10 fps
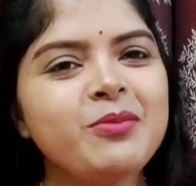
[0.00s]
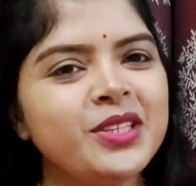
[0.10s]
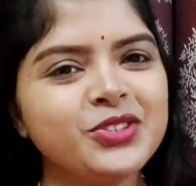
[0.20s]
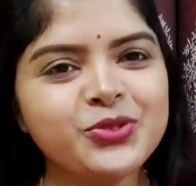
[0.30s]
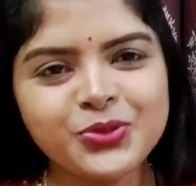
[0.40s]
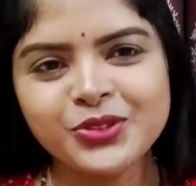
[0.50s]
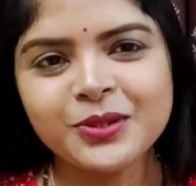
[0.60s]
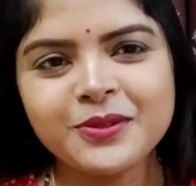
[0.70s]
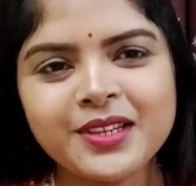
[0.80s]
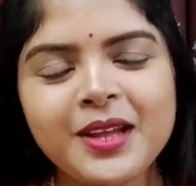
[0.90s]
please do
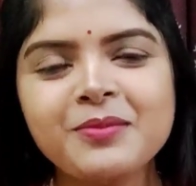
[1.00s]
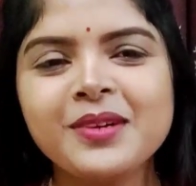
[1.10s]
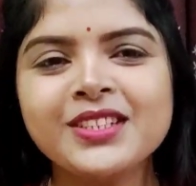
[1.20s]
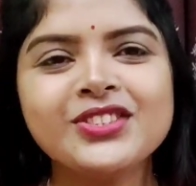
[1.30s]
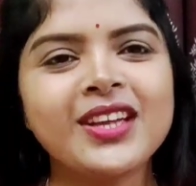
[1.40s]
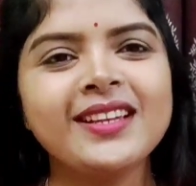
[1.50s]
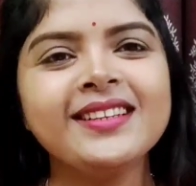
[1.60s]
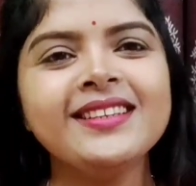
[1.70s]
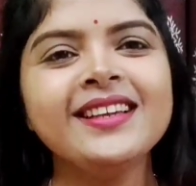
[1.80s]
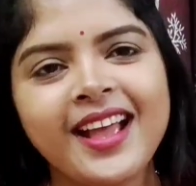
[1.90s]
subscribe my
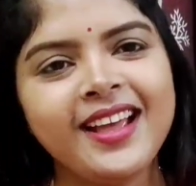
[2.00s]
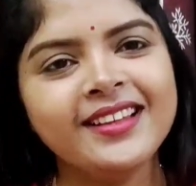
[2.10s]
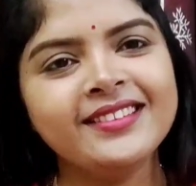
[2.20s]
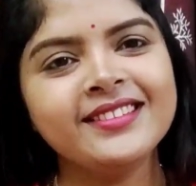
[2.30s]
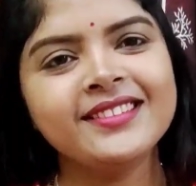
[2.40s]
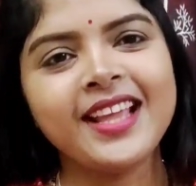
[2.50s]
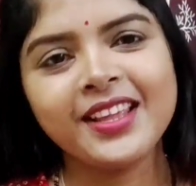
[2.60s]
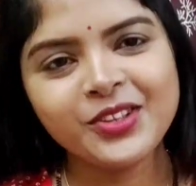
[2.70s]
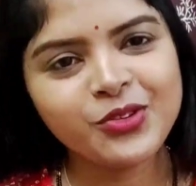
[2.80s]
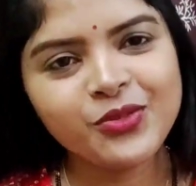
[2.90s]
channel. And
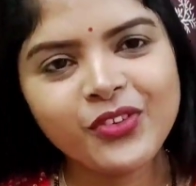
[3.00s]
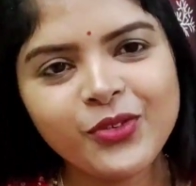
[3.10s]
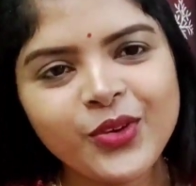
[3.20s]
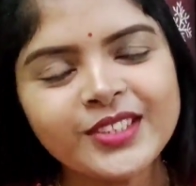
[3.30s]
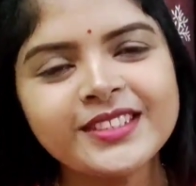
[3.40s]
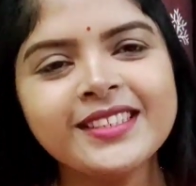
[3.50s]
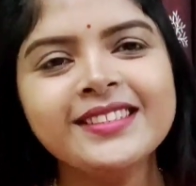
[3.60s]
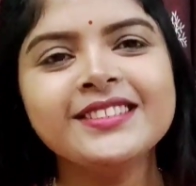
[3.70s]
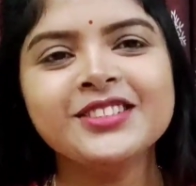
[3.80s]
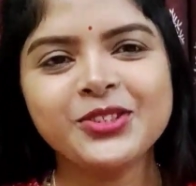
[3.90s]
thank you for
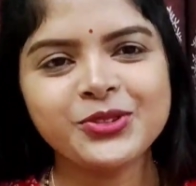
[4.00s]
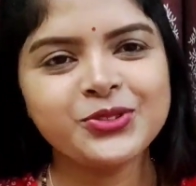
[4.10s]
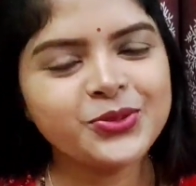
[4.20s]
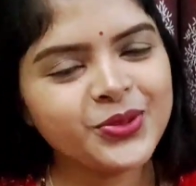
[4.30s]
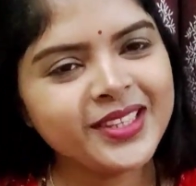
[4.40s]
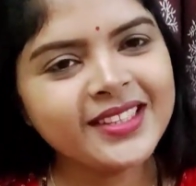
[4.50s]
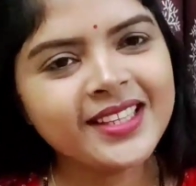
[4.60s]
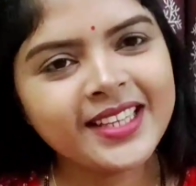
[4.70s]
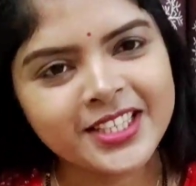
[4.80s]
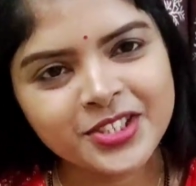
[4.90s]
watching. See you soon in
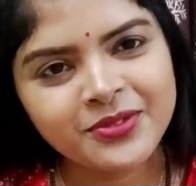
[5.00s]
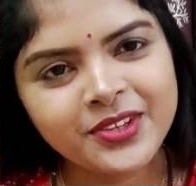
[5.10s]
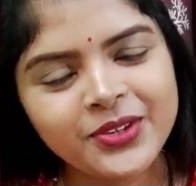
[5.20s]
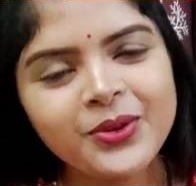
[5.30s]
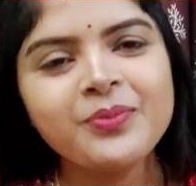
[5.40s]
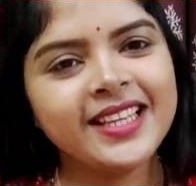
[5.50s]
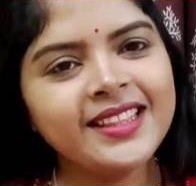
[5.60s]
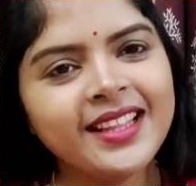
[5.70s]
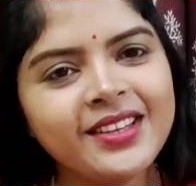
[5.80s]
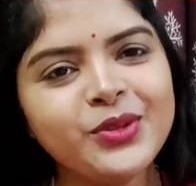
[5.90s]
the next video.
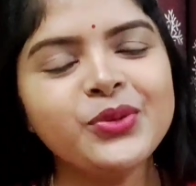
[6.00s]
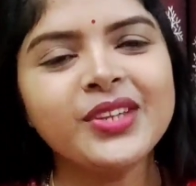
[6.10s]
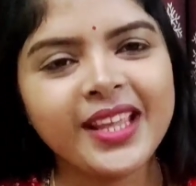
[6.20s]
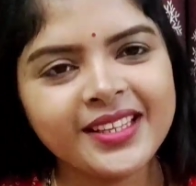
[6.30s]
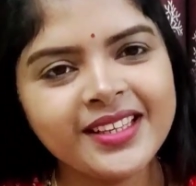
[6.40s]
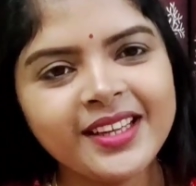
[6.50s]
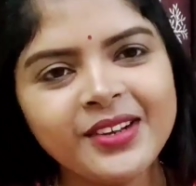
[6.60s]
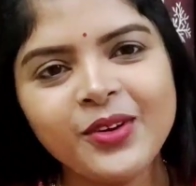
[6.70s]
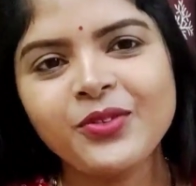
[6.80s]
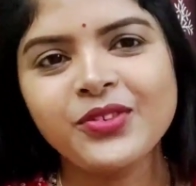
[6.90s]
Till then, you take
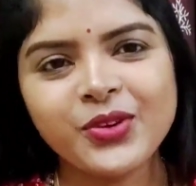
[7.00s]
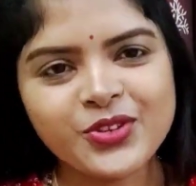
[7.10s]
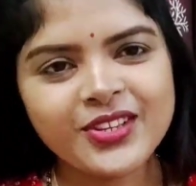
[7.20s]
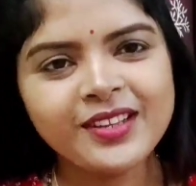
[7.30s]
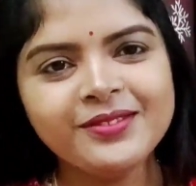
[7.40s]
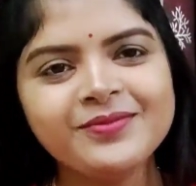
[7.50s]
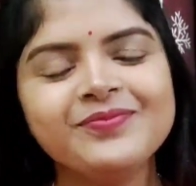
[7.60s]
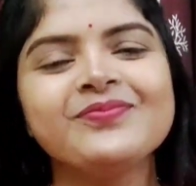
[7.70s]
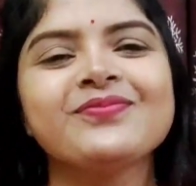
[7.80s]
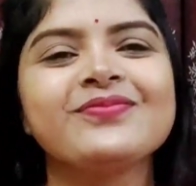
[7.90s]
care of yourself.
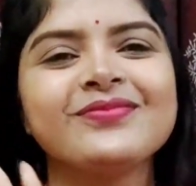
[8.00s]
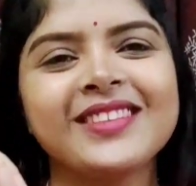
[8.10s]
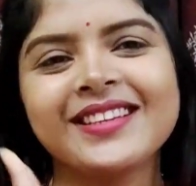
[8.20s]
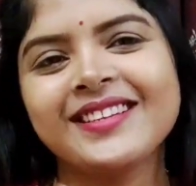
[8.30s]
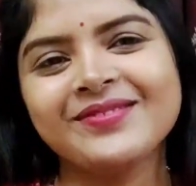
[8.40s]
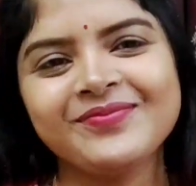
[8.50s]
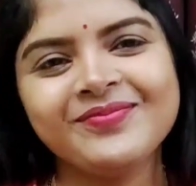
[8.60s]
Tata.